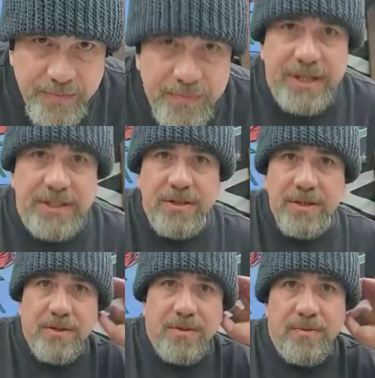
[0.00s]
Please
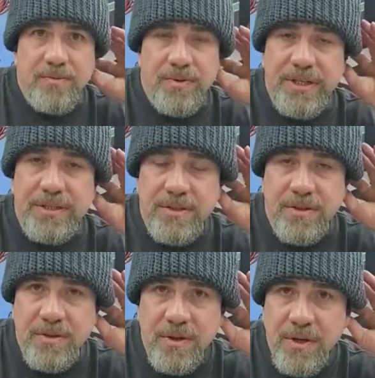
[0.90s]
do. Please
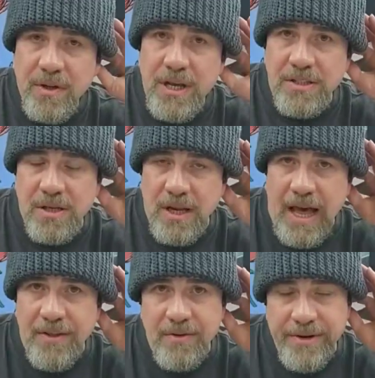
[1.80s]
do. That's a
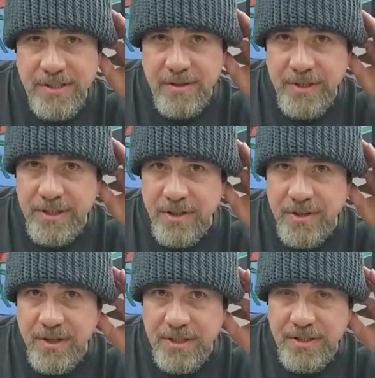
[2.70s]
lot of the reason we
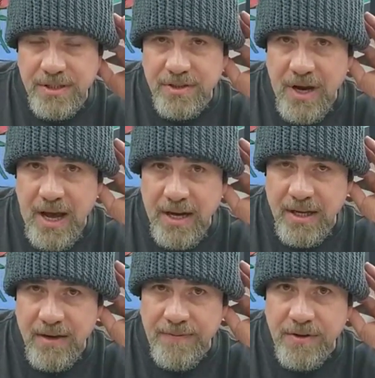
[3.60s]
do this is trying to
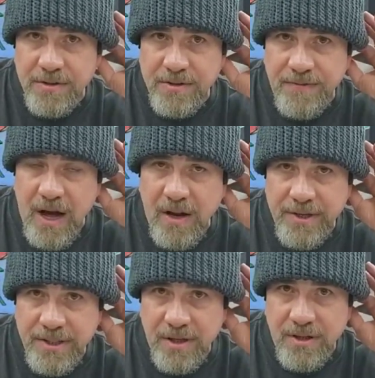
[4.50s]
get folks to follow
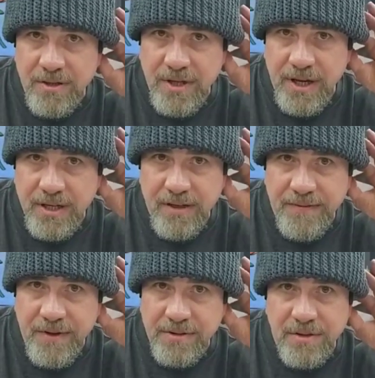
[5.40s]
each other, trying to get folks to